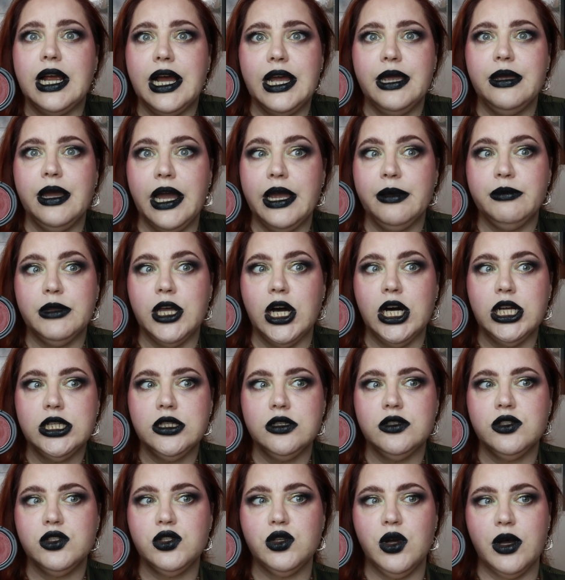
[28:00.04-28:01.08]
I'm not,
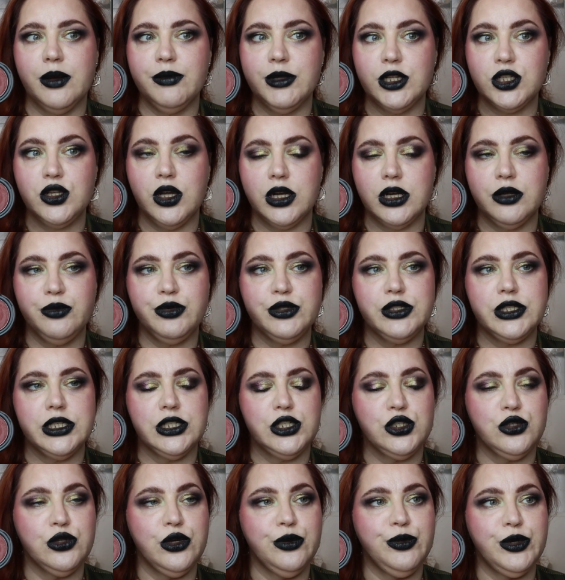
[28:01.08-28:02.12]
so I'm not 100%
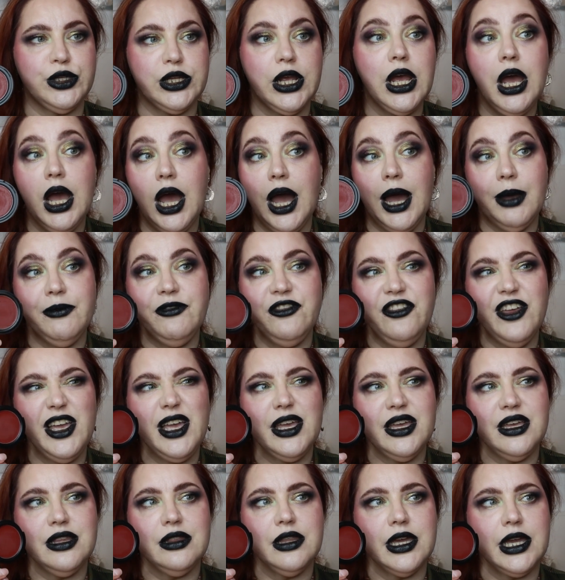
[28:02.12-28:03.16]
sure, but I'm
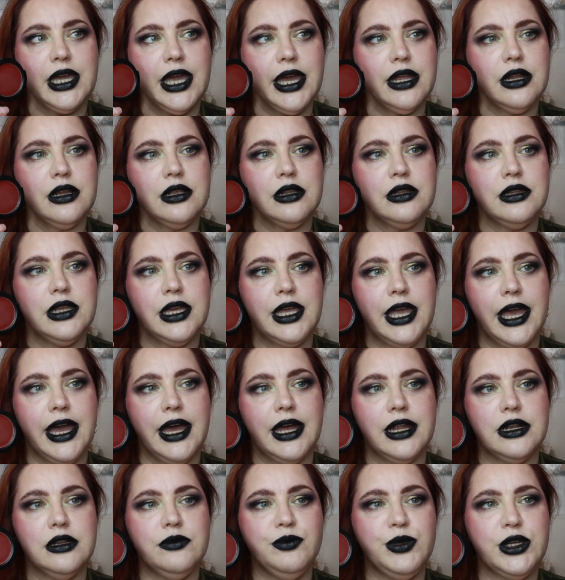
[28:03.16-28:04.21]
thinking they
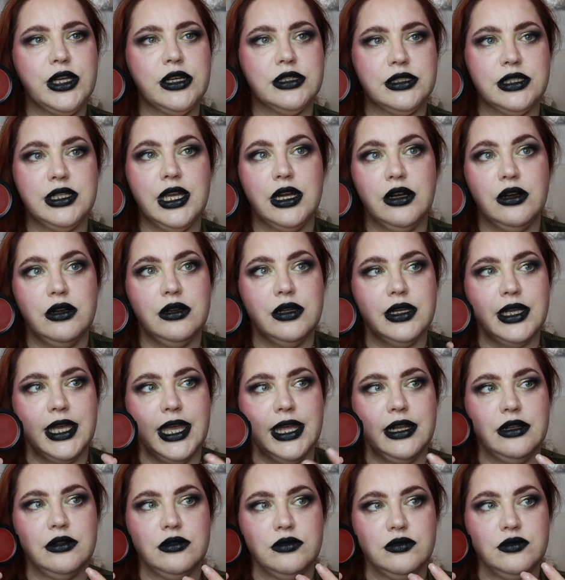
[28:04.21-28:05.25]
can because they are,
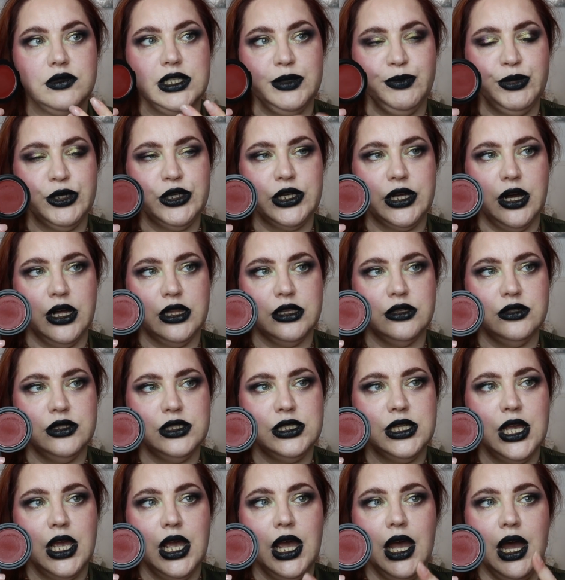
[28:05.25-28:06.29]
again, deeper colors.